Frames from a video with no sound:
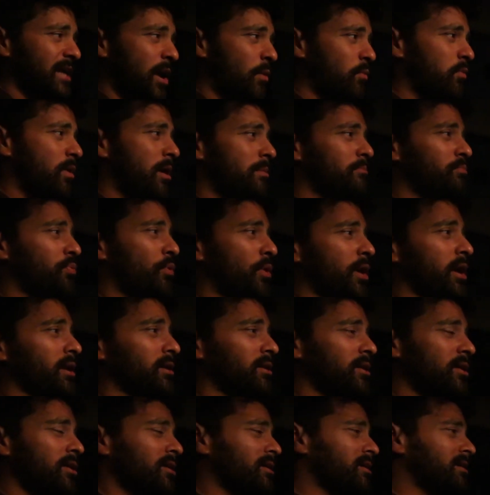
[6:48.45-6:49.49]
At one point,
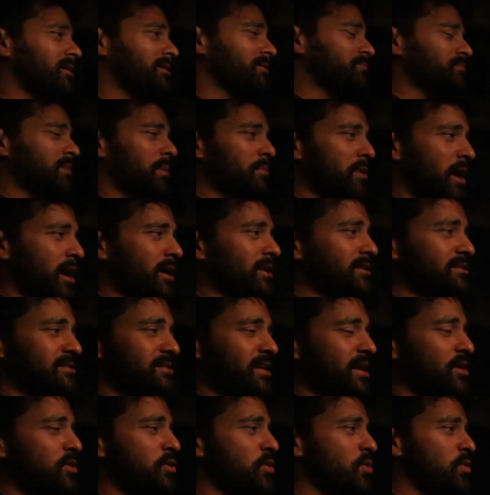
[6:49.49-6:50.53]
I'm not going to
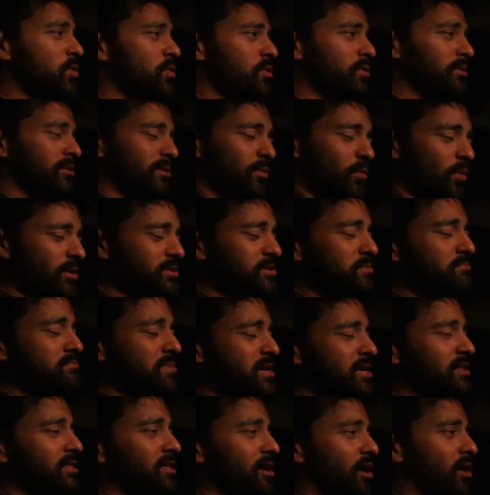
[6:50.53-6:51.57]
say who. Wasn't
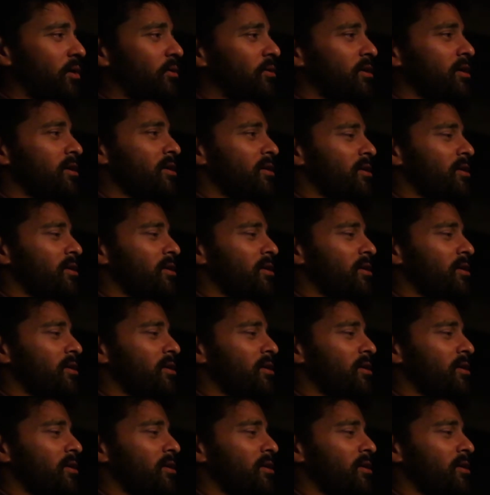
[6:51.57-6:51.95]
me though.